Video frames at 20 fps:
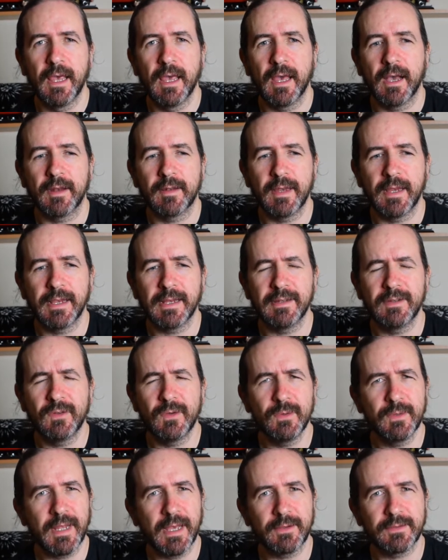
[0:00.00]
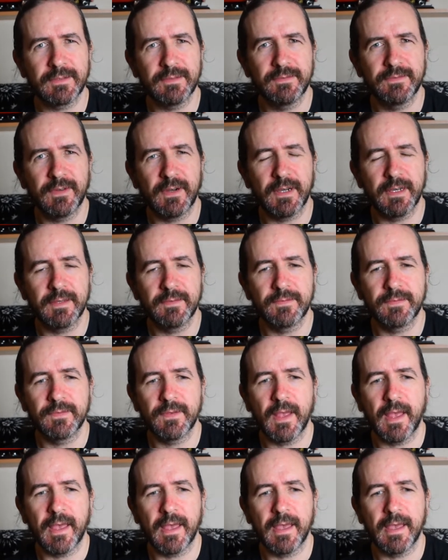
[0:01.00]
I think in 2005,
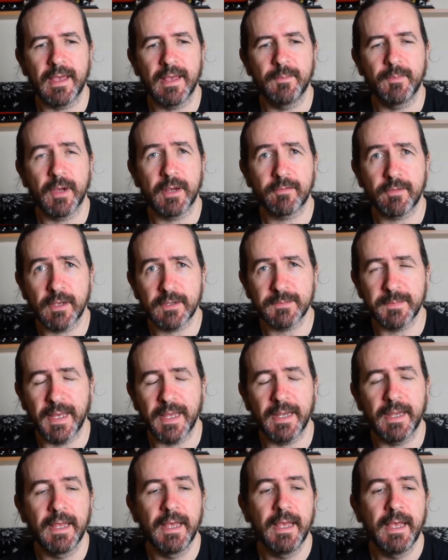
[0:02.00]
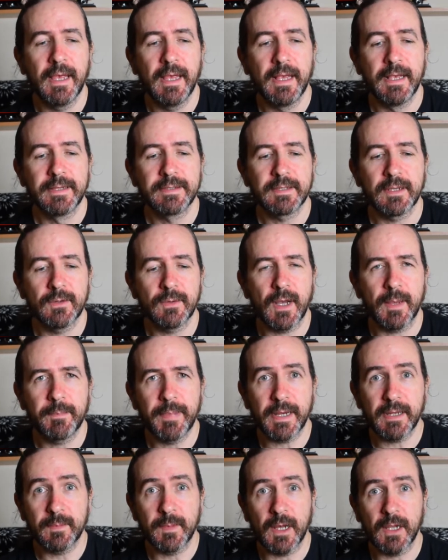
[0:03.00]
uh, by Rosman. So I
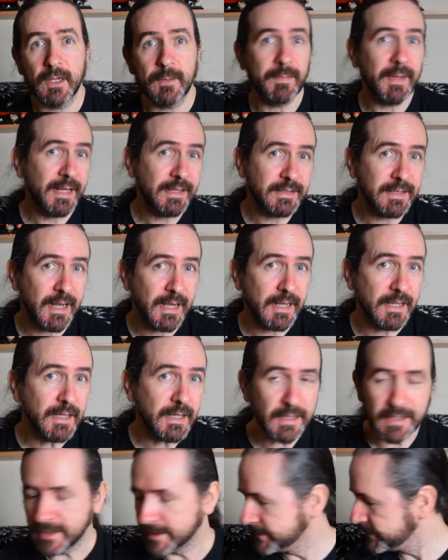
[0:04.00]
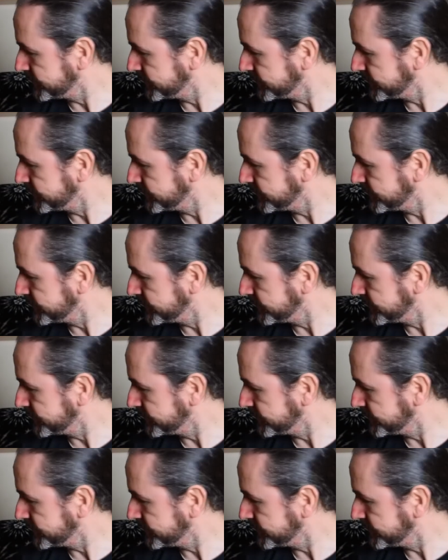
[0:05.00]
picked them all up, let's take a look.